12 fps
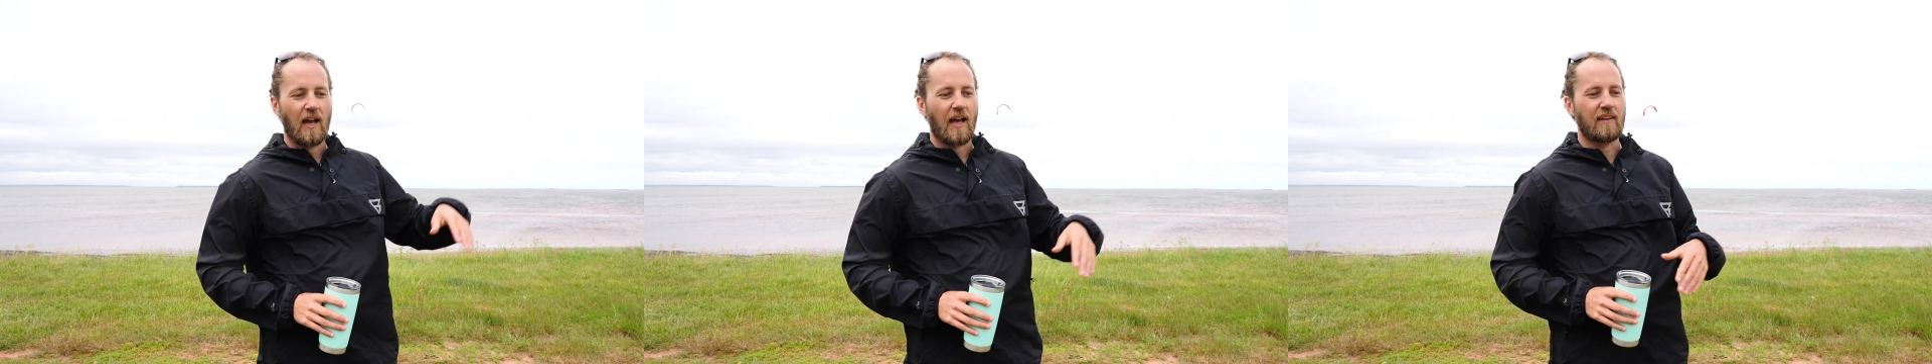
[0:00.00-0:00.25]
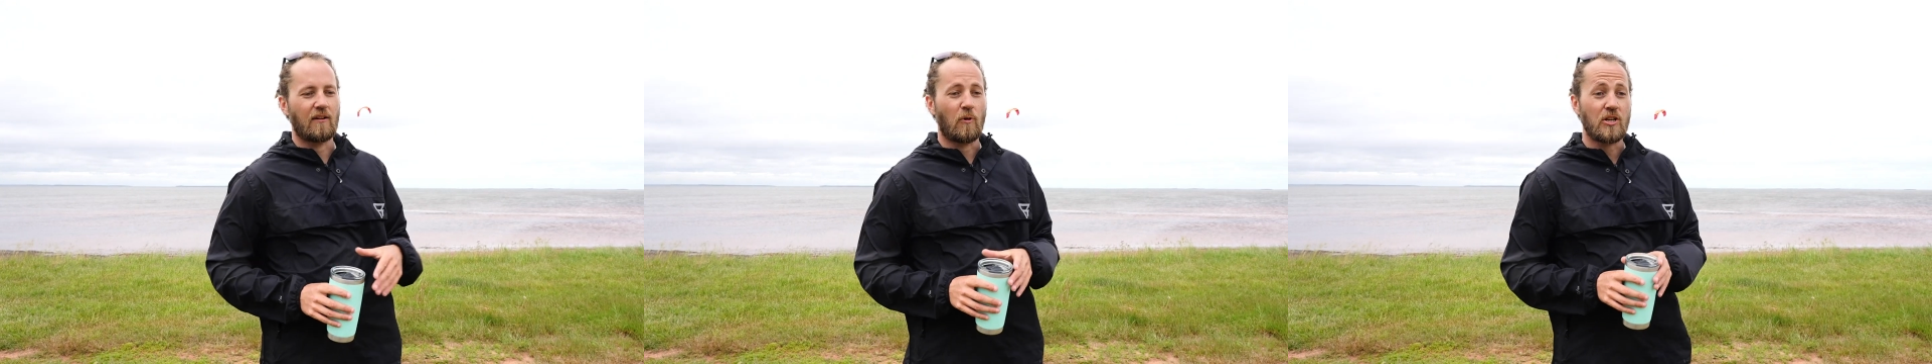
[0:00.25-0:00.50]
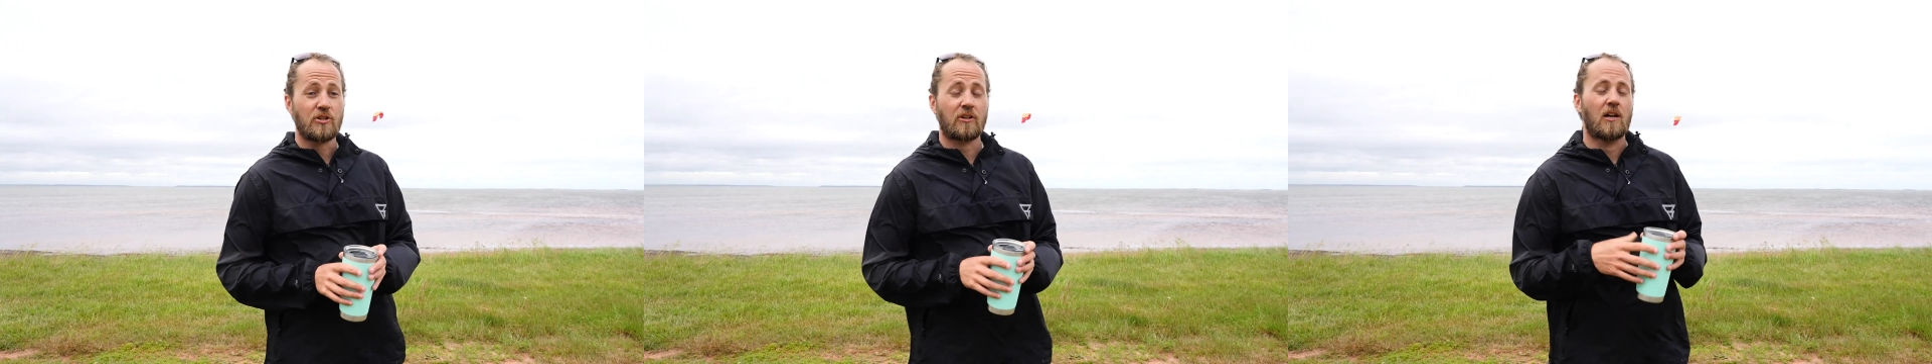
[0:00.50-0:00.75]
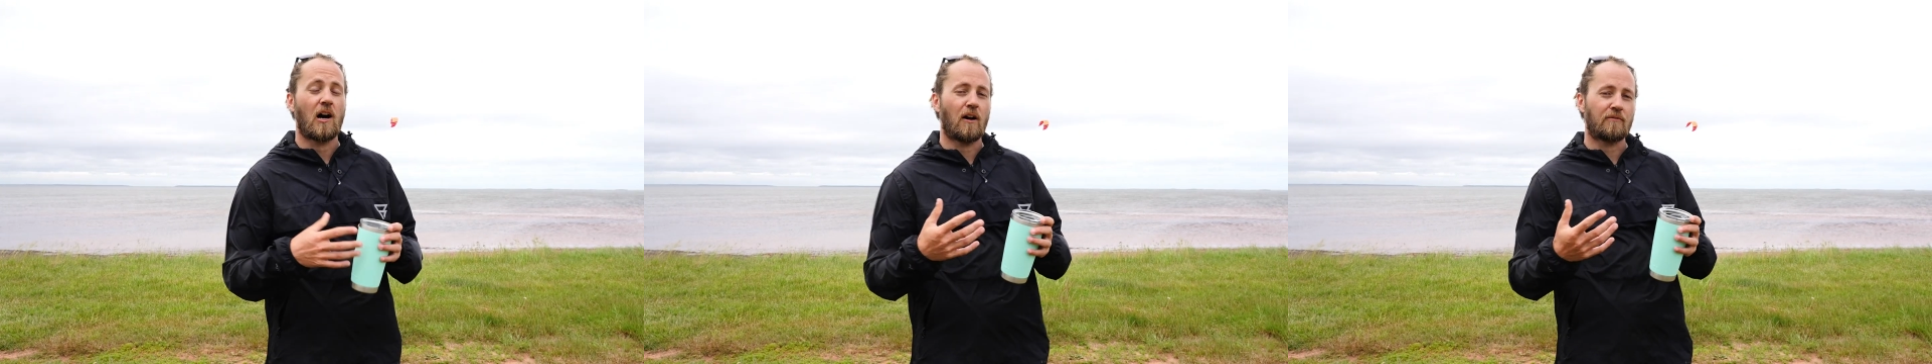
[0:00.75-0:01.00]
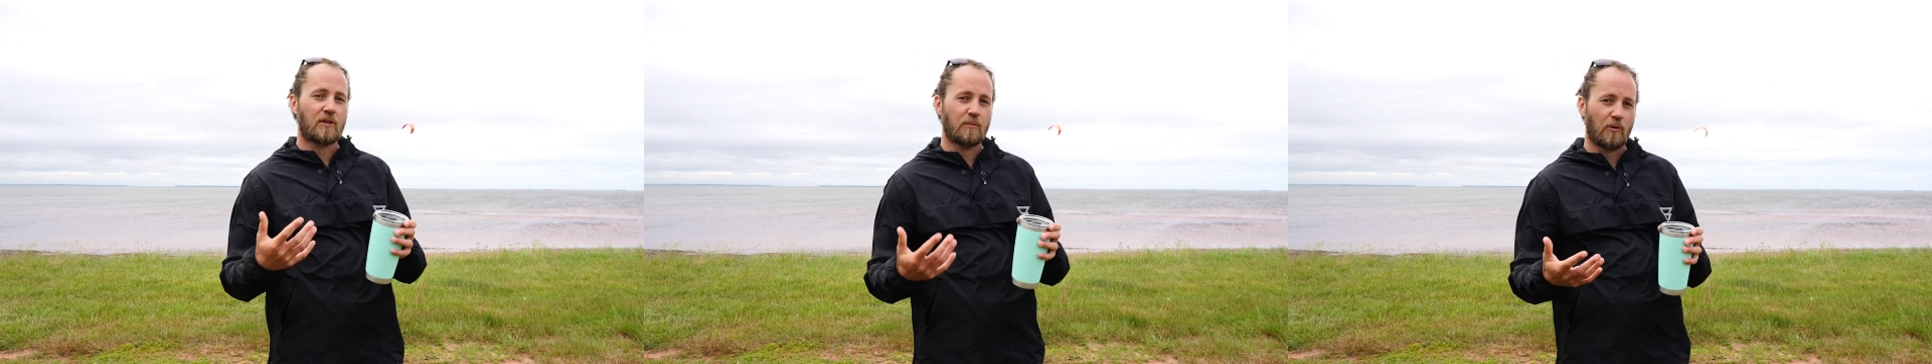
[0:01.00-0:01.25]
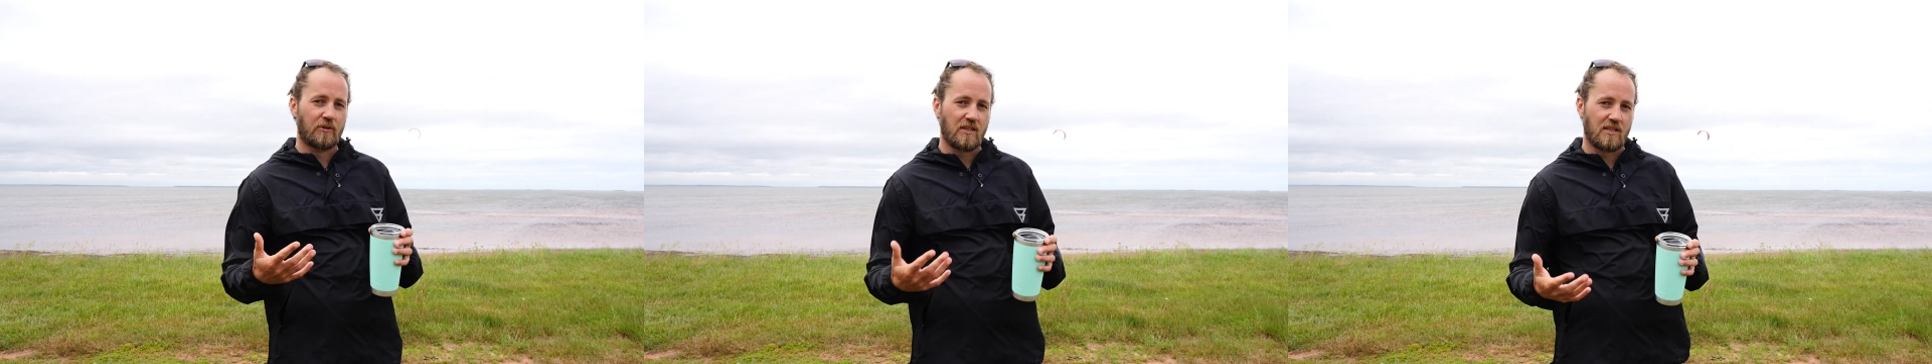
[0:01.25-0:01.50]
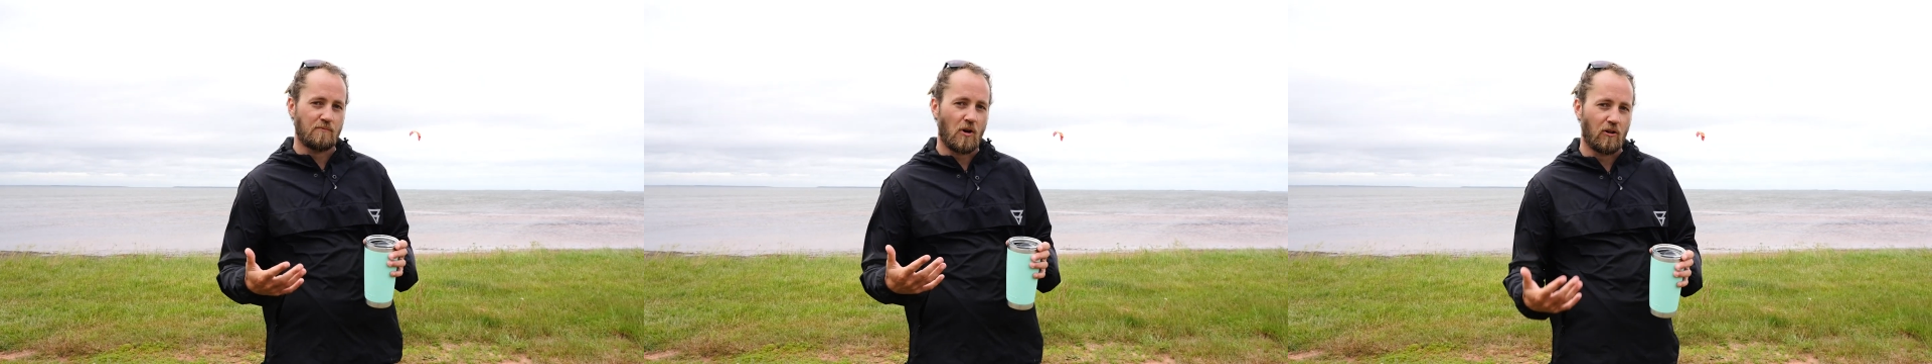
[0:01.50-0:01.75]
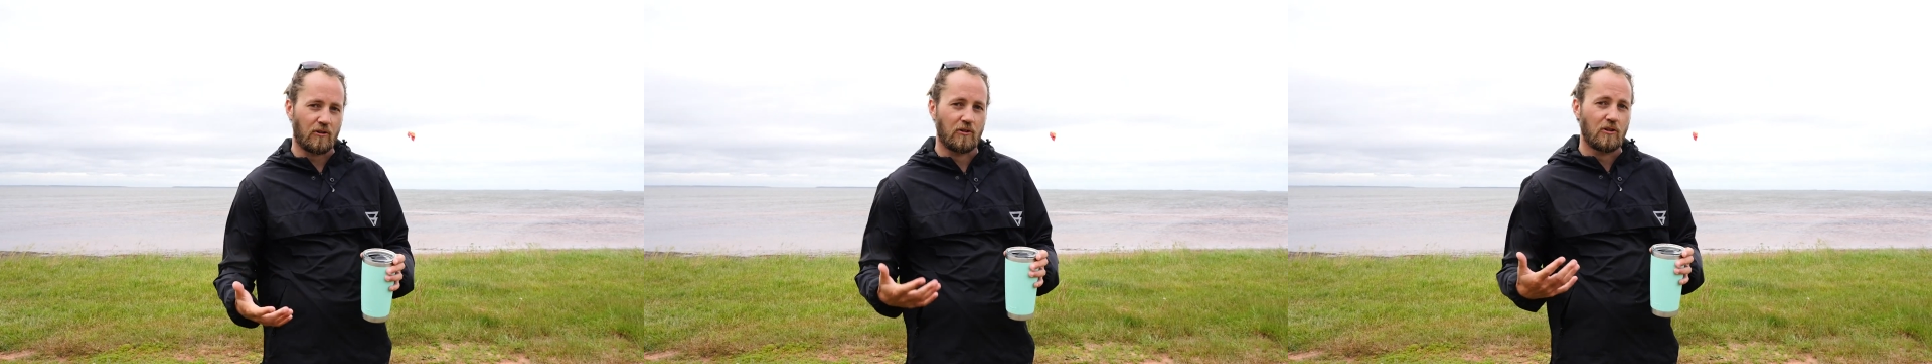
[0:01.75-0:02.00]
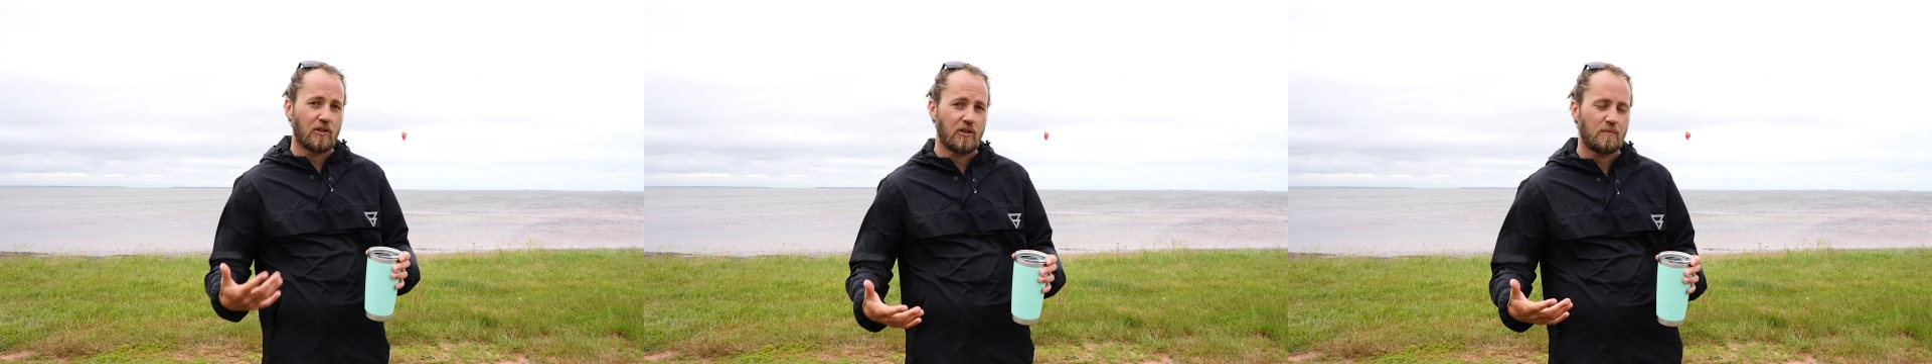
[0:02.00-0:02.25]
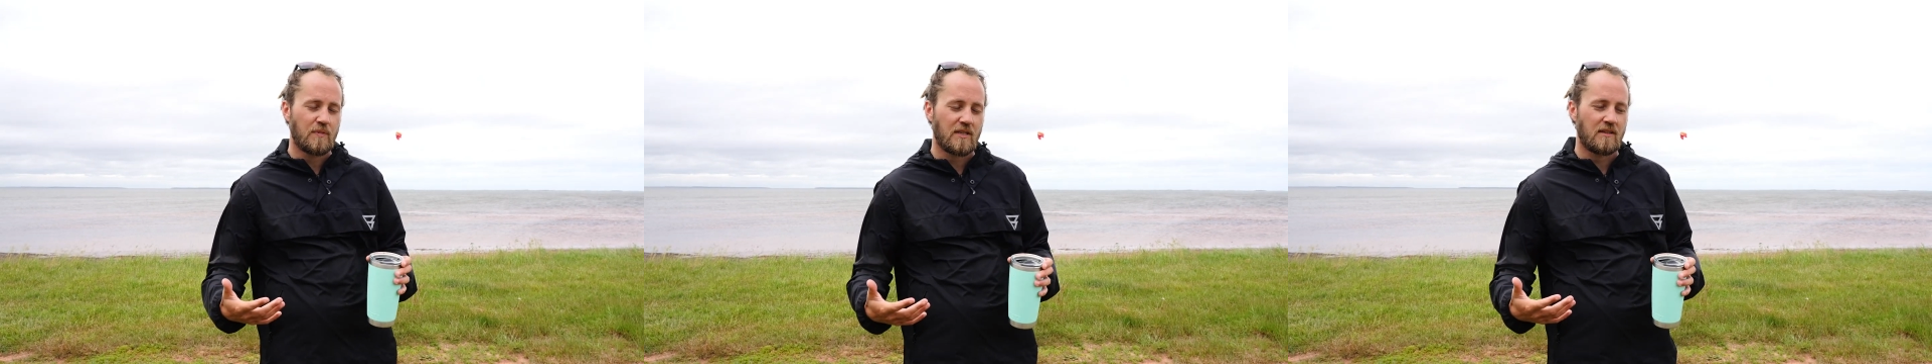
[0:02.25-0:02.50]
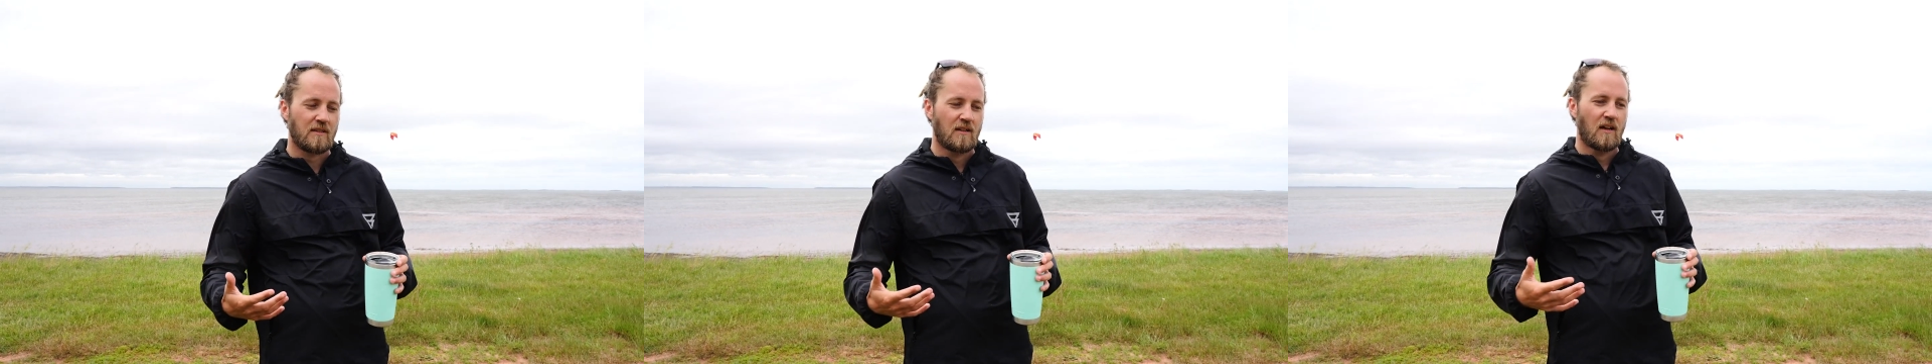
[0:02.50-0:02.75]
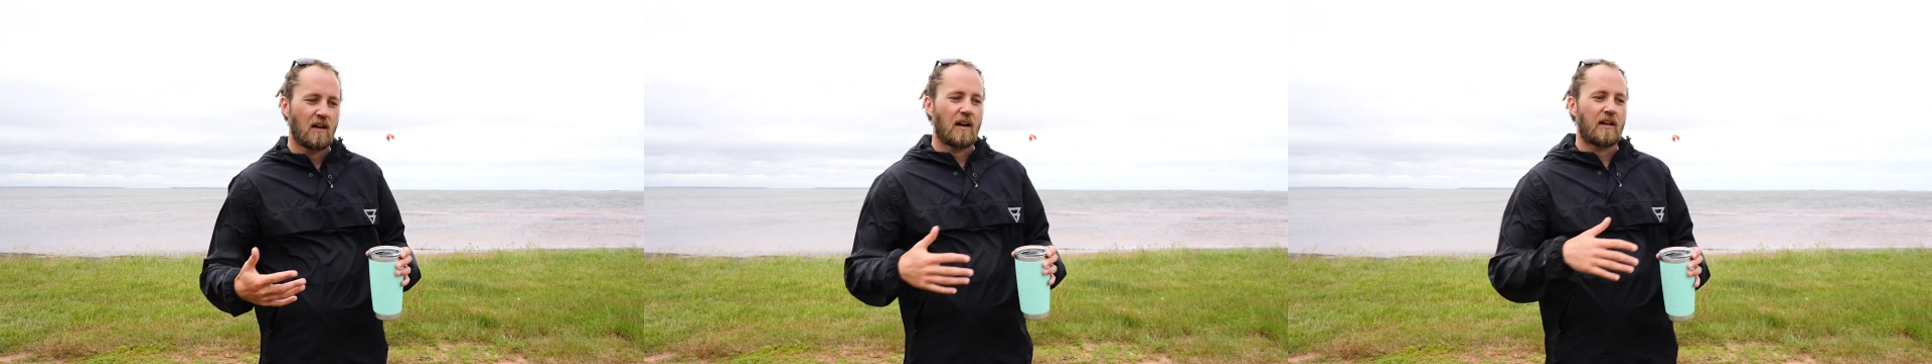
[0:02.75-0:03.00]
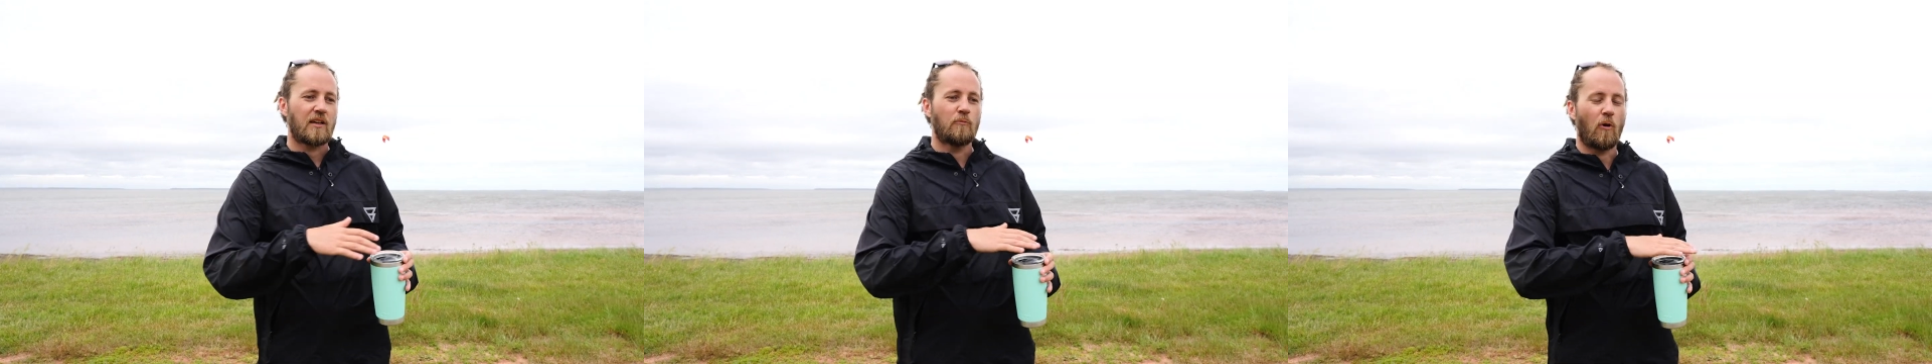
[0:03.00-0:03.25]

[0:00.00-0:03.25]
And then once you're comfortable with the smaller loops, you